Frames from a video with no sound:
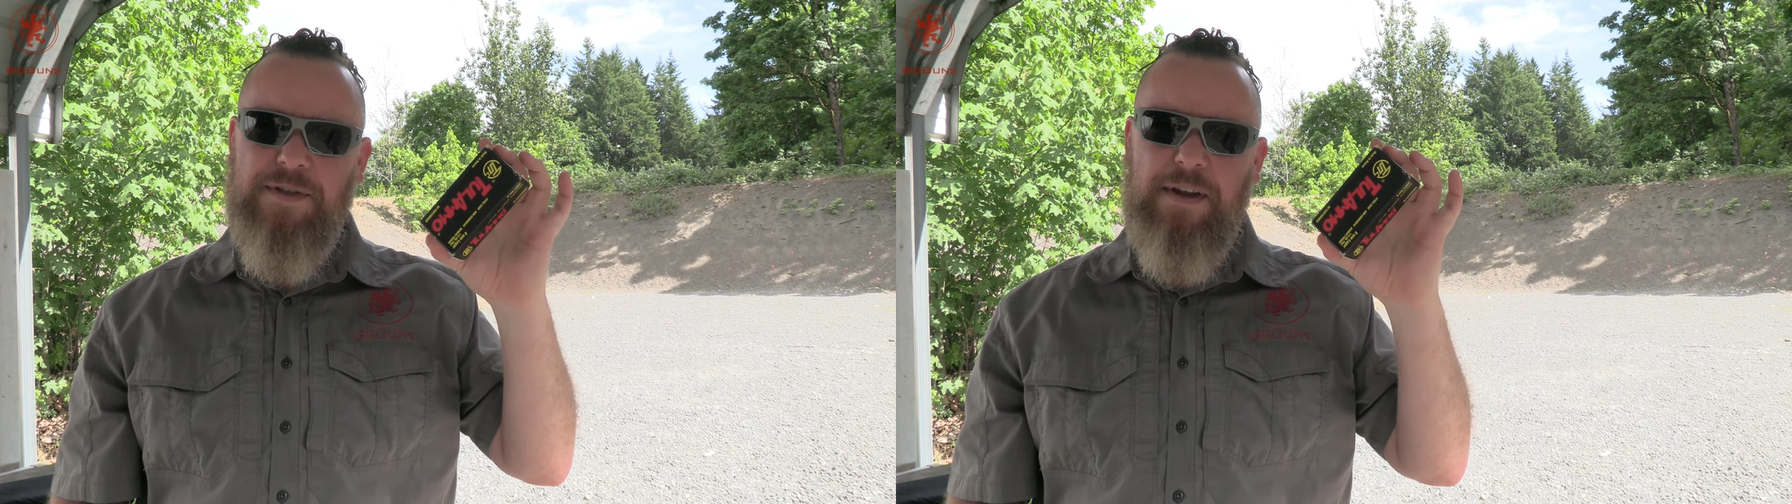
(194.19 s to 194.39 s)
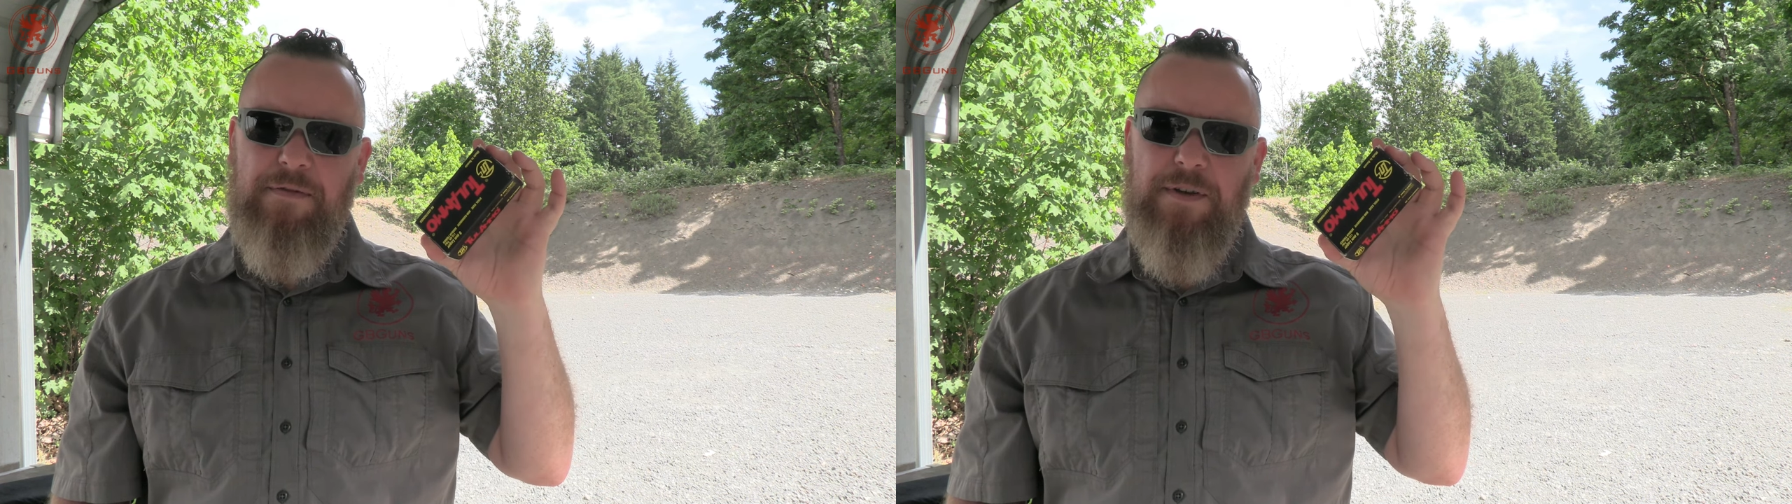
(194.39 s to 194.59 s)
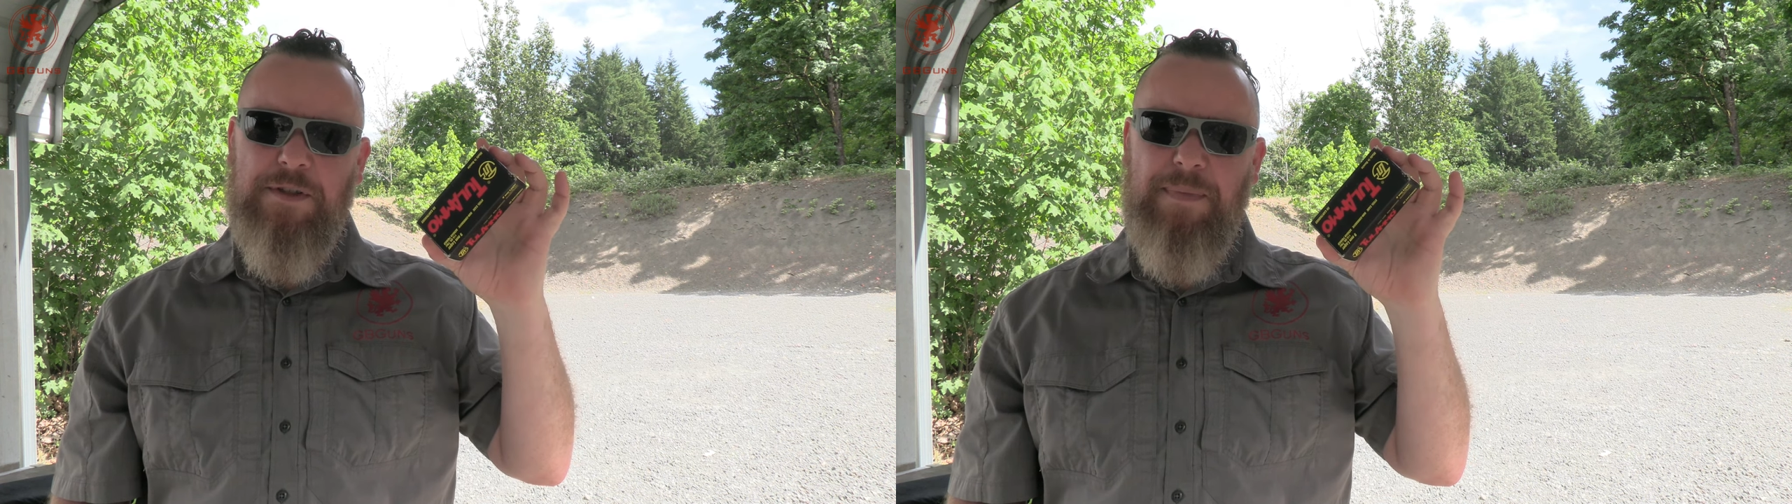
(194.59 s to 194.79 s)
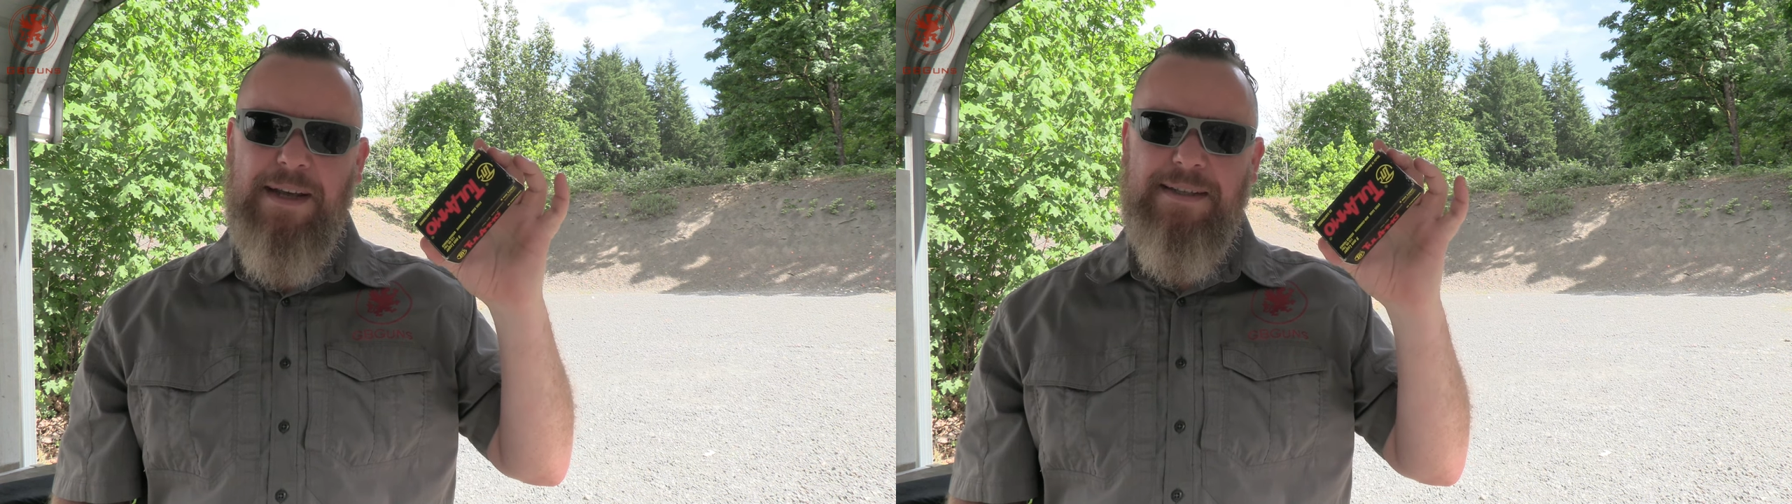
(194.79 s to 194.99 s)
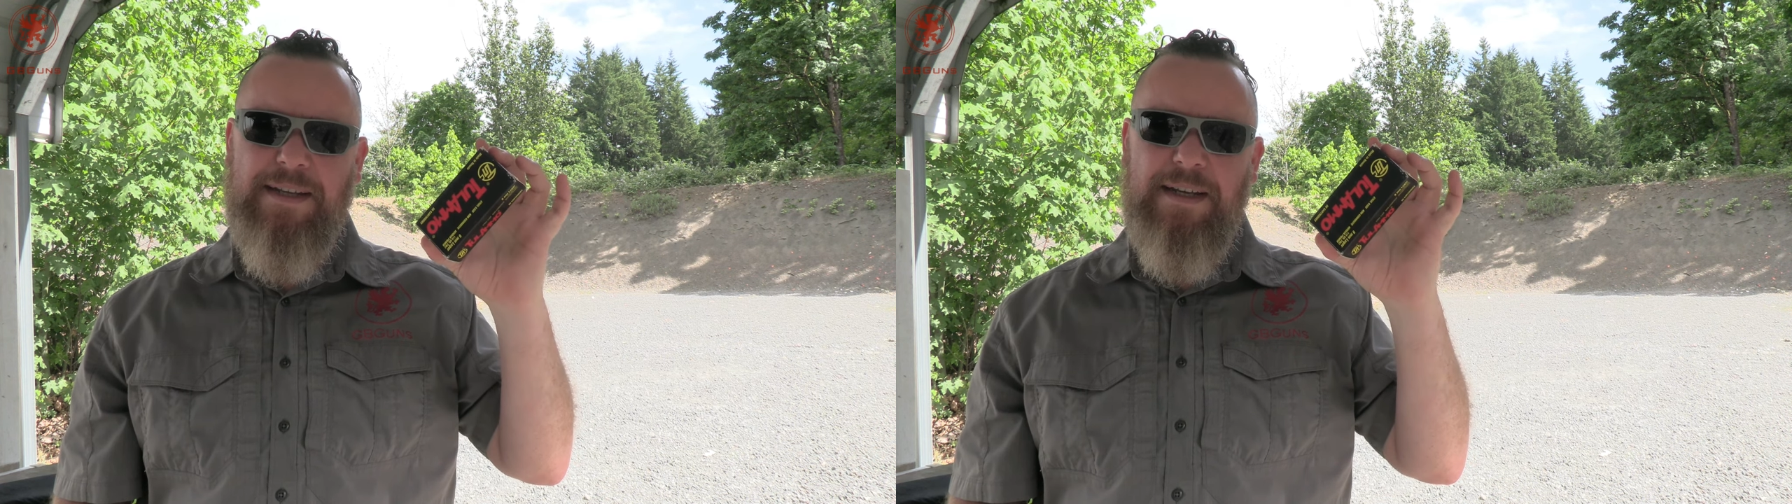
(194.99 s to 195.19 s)
the stuff feels
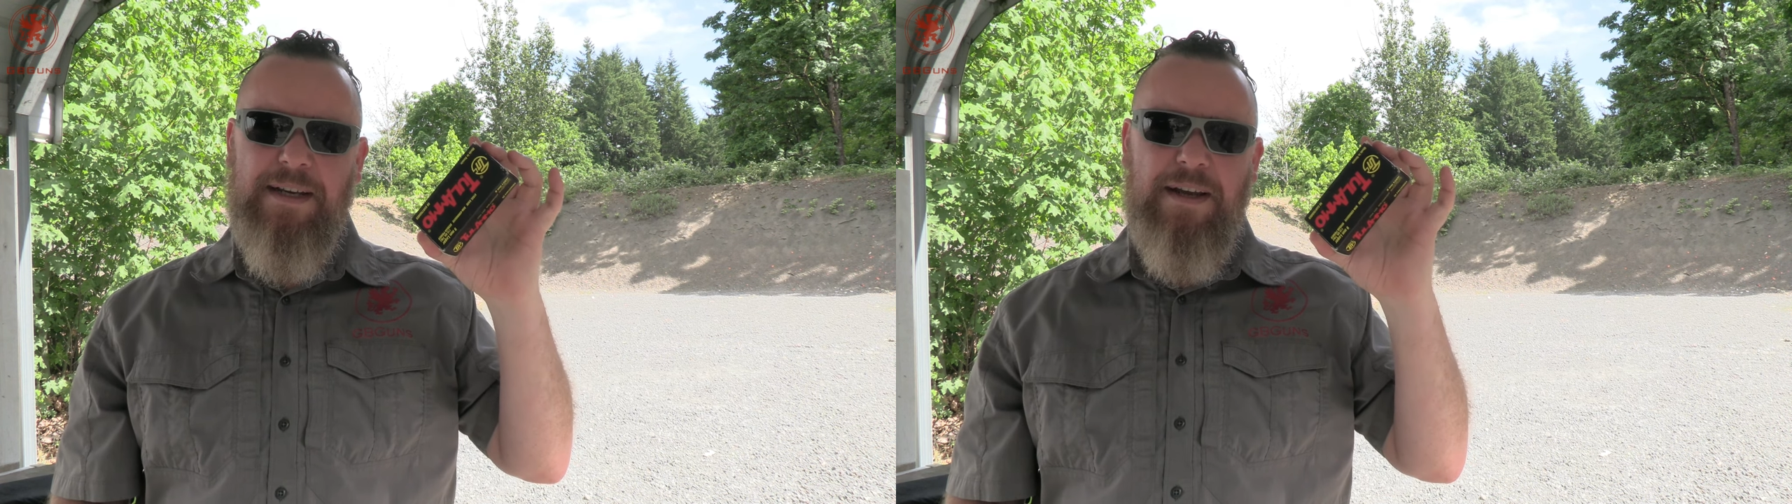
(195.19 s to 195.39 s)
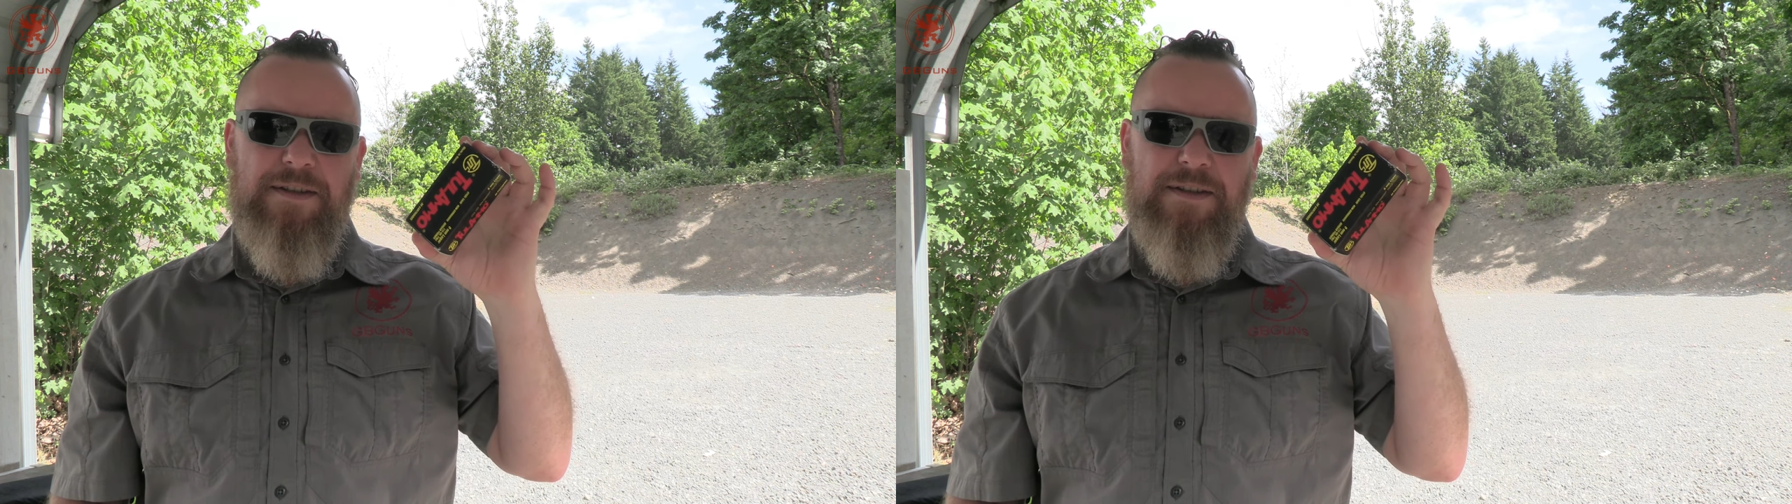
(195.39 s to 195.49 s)
spicy,